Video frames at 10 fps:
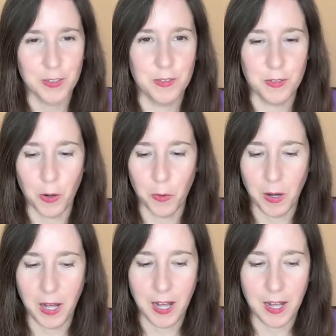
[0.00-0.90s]

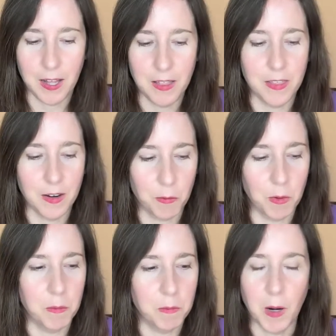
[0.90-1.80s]
So there
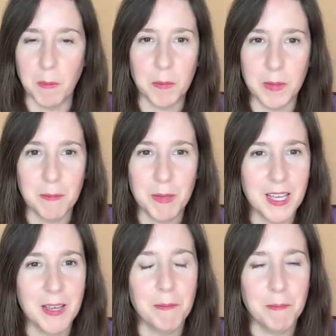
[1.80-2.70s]
will probably
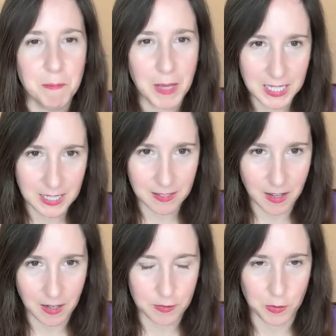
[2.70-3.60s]
be many
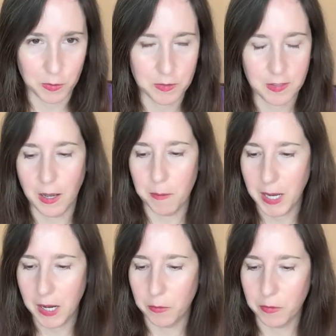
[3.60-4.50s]
lawsuits
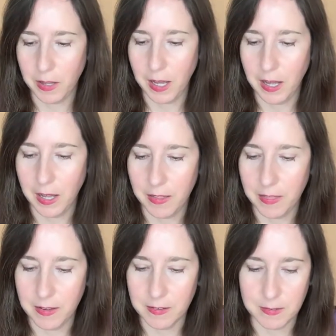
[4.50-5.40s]
about
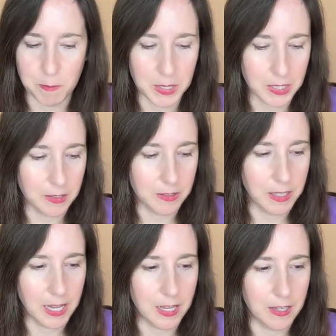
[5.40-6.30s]
this bill,
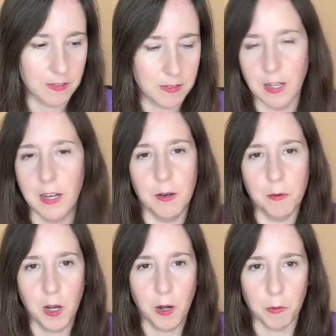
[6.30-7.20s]
and
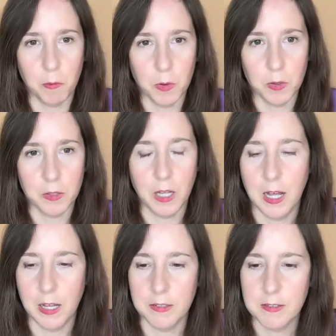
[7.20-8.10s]
we'll
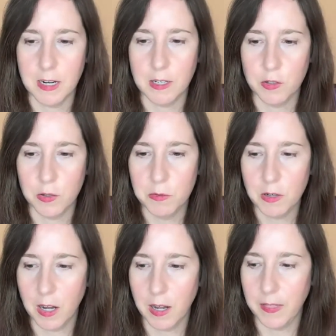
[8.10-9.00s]
stay tuned
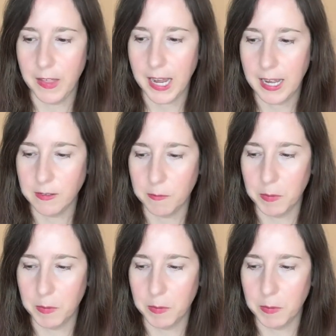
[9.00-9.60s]
on that.